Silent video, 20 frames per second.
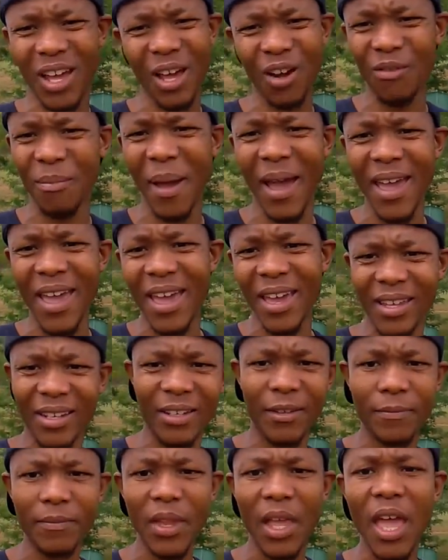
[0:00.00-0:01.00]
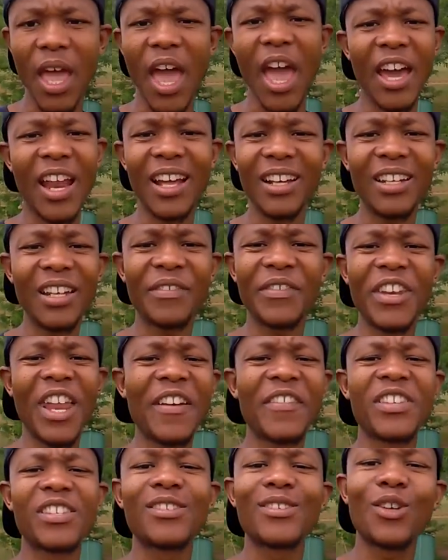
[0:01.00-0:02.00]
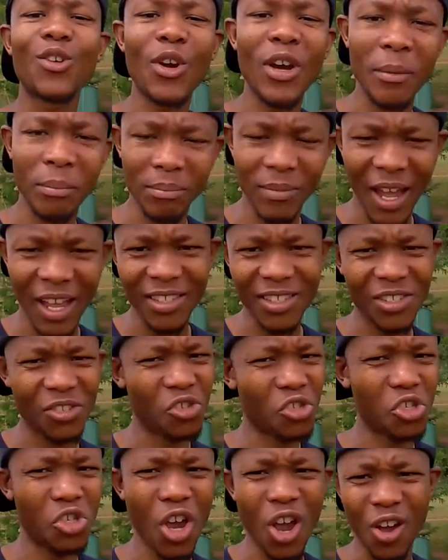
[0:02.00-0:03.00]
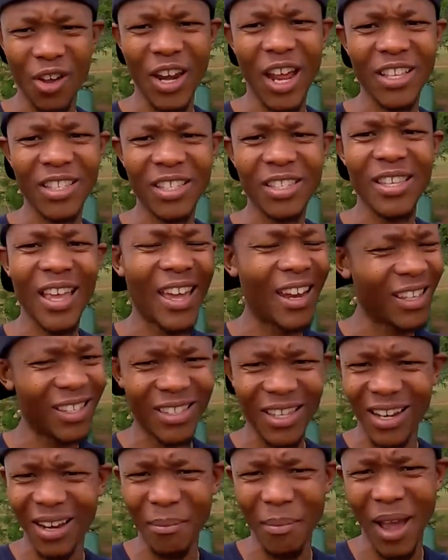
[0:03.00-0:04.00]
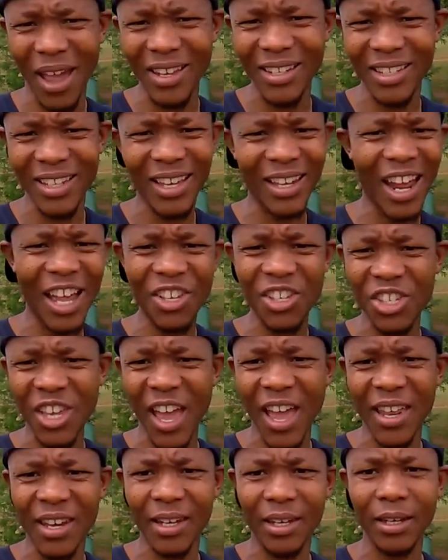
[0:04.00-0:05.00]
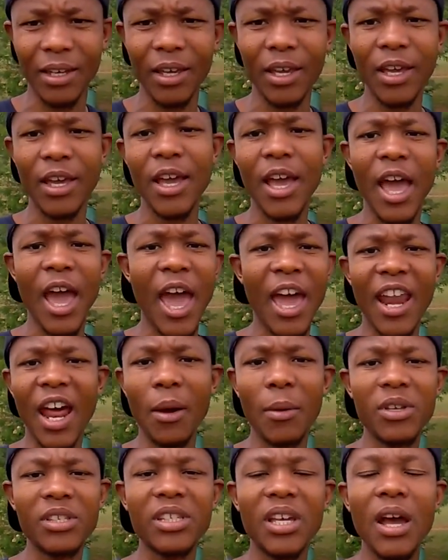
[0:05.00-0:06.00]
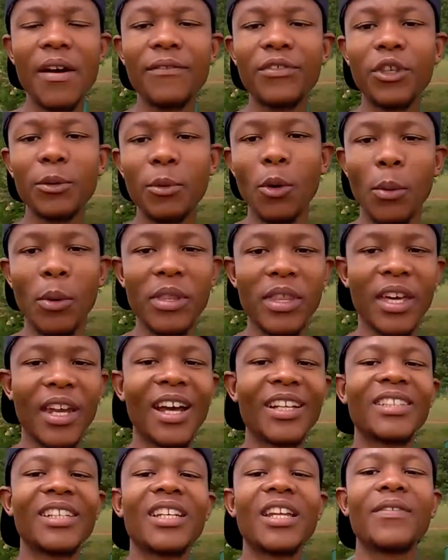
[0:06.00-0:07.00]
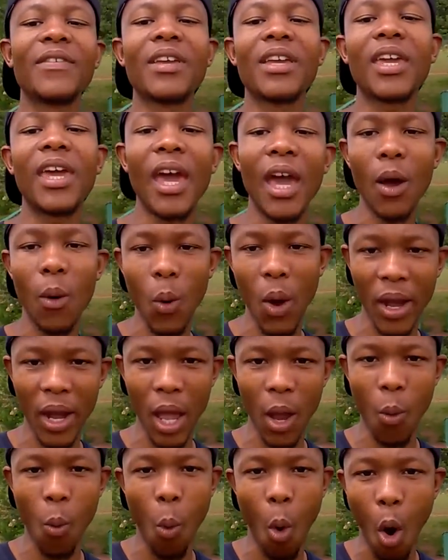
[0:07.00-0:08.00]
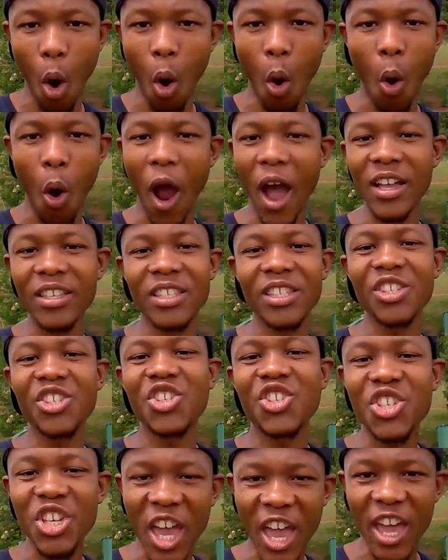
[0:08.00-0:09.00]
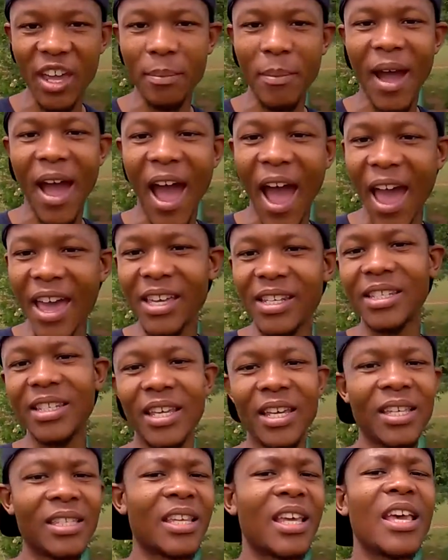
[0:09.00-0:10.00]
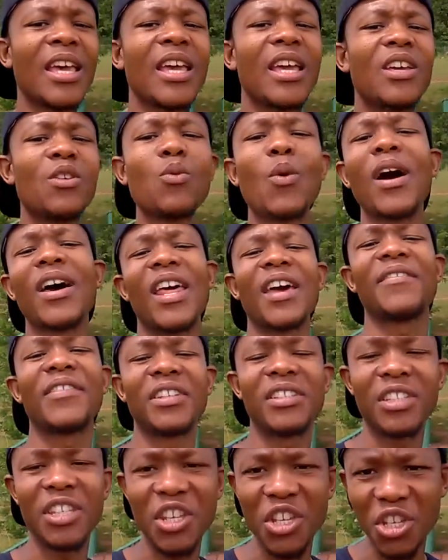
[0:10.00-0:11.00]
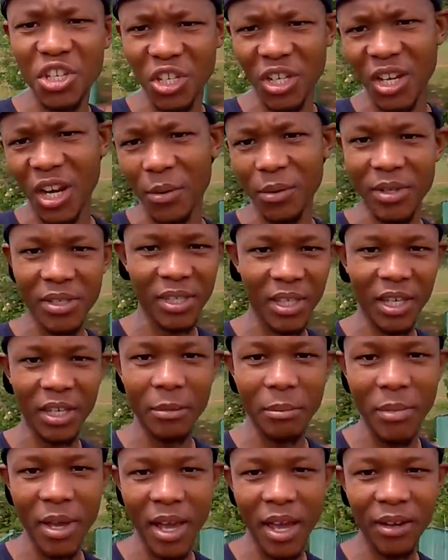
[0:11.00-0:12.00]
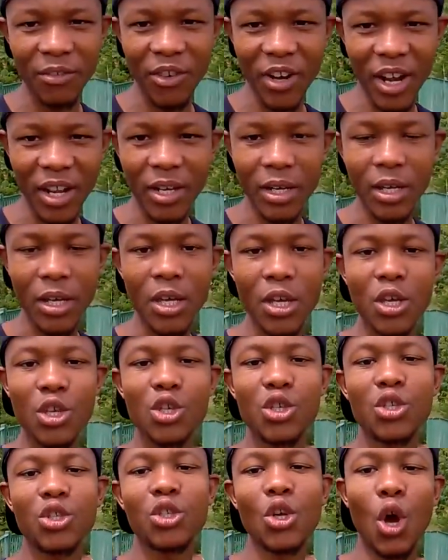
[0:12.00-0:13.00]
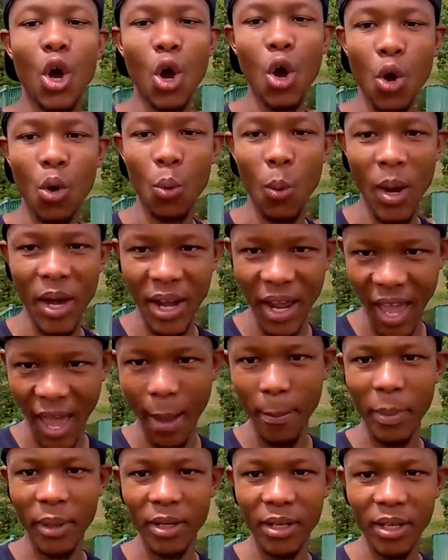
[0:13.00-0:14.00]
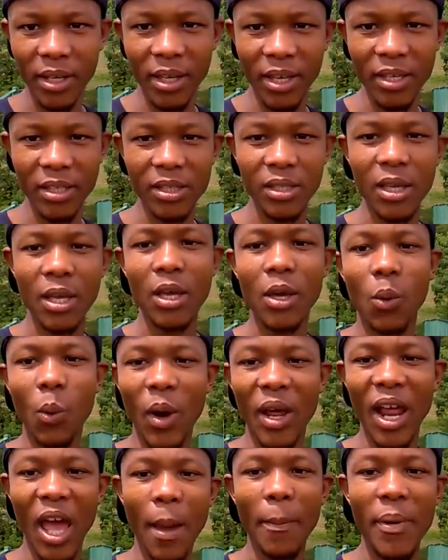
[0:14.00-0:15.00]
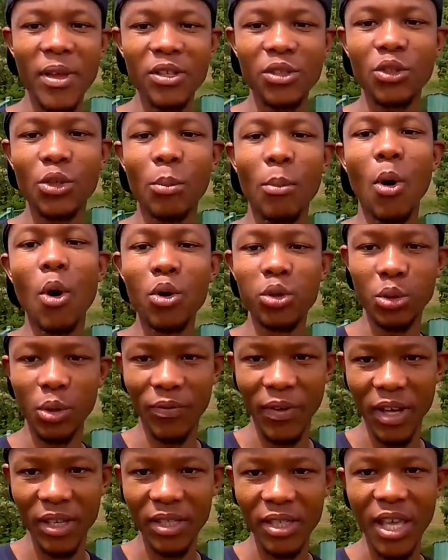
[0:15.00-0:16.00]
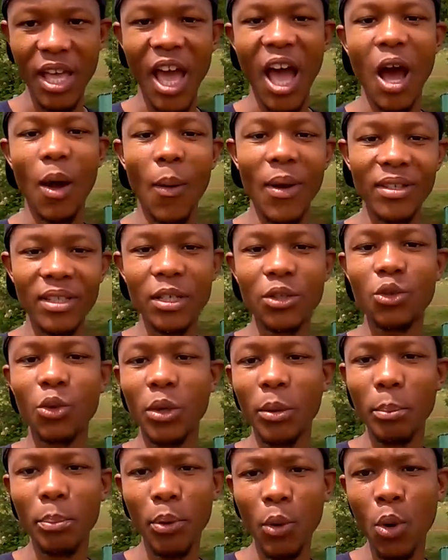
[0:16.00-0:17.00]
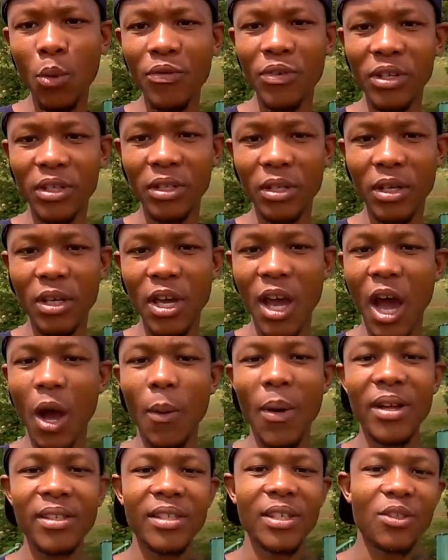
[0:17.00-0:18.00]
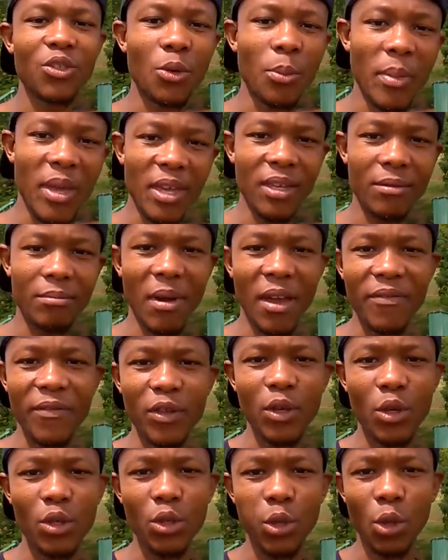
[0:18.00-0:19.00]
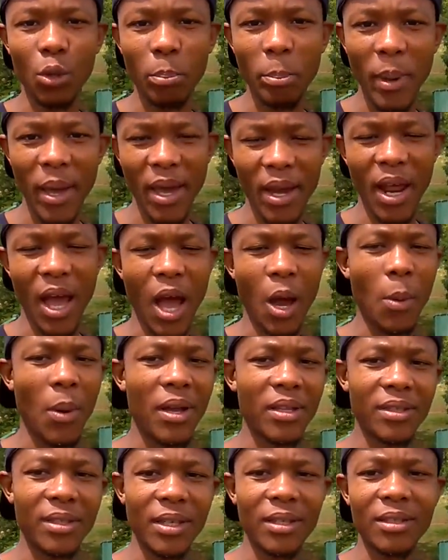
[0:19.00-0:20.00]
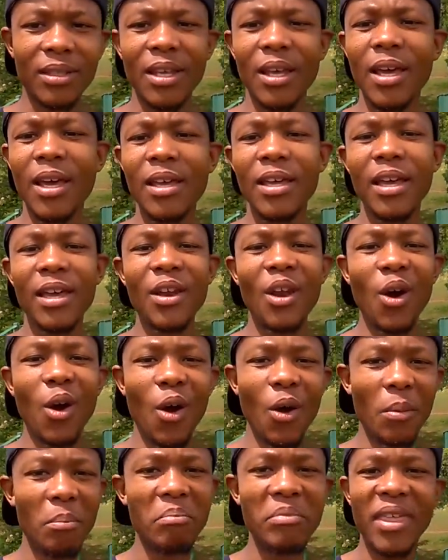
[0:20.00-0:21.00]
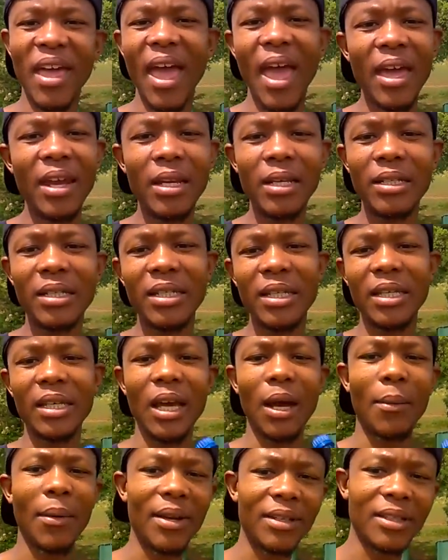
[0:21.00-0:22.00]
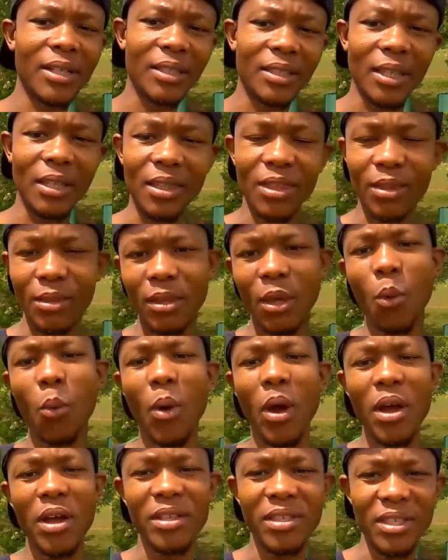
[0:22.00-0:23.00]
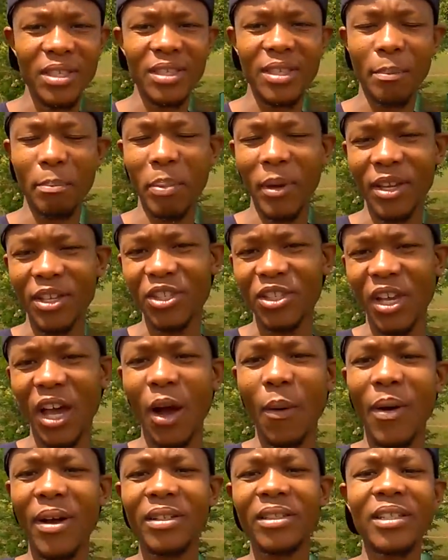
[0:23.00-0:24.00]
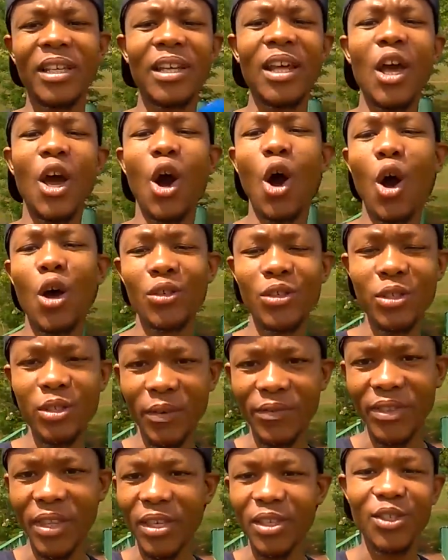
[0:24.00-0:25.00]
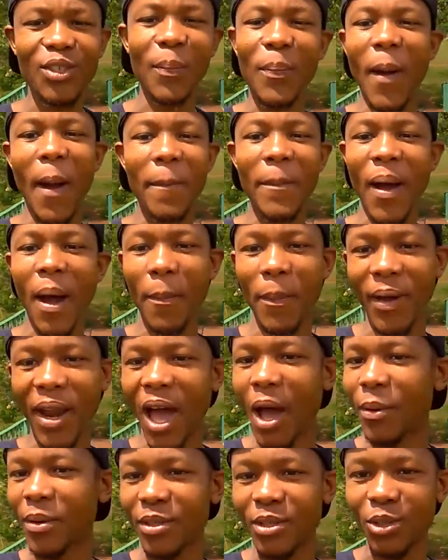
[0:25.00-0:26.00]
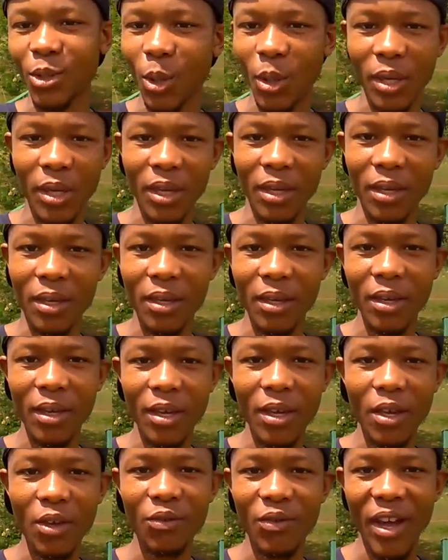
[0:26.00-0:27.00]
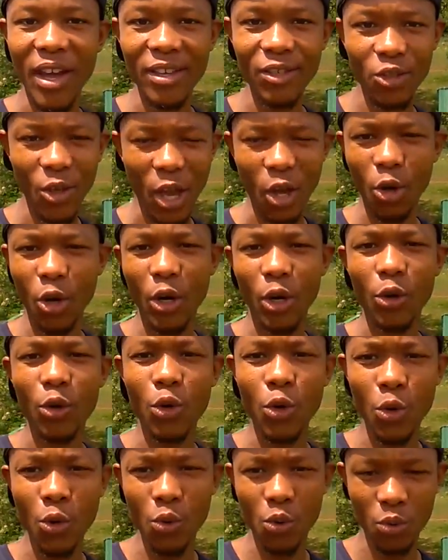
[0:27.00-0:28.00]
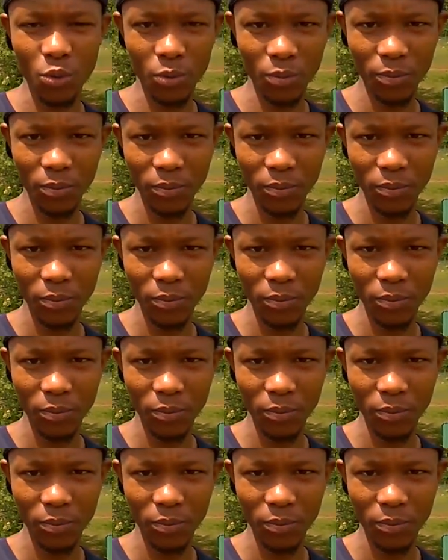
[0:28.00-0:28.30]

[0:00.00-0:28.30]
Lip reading: out of my head. And I didn't even have a script. I just shot. I just had some idea and I shared it. And I was comfortable with it. I didn't even care what I wore. I just shared my ideas in whatever t-shirt I was in, man, right? So what happened is, what happens to most of us, I wanted to improve it. I wanted to make my videos look better. I wanted, the editing. I wanted the words in the picture. I wanted all sorts of things to pop up while I was talking, right? So I got a crew.